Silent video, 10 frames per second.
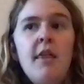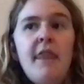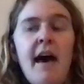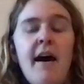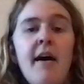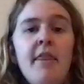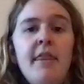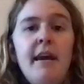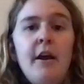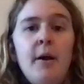that
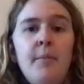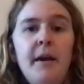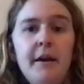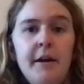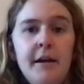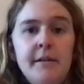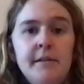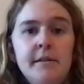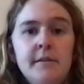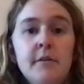their
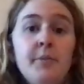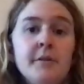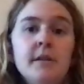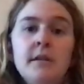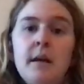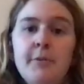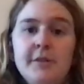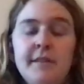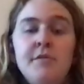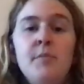parents, the person they
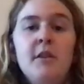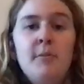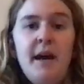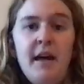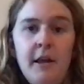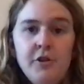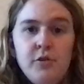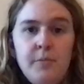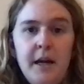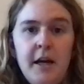perceived to be their
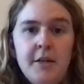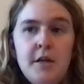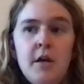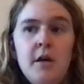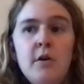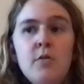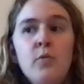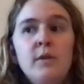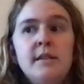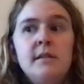biological parent,
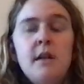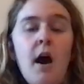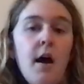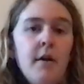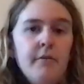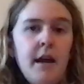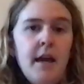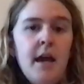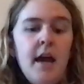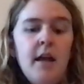was not,
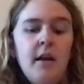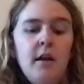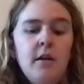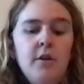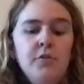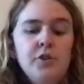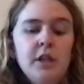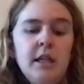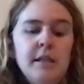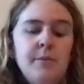right? And
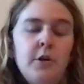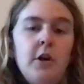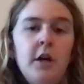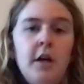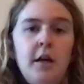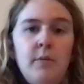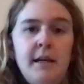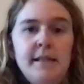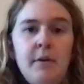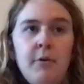usually this would occur in
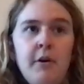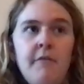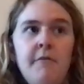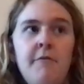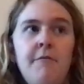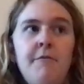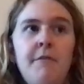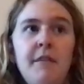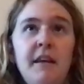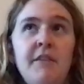ways that were
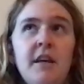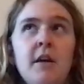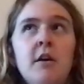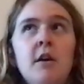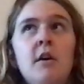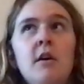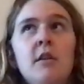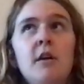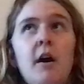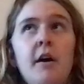leaving
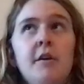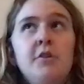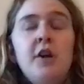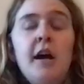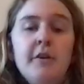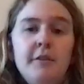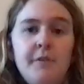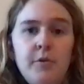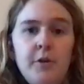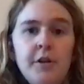the child of
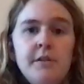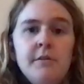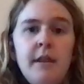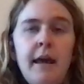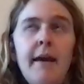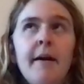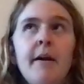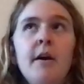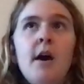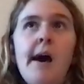donors like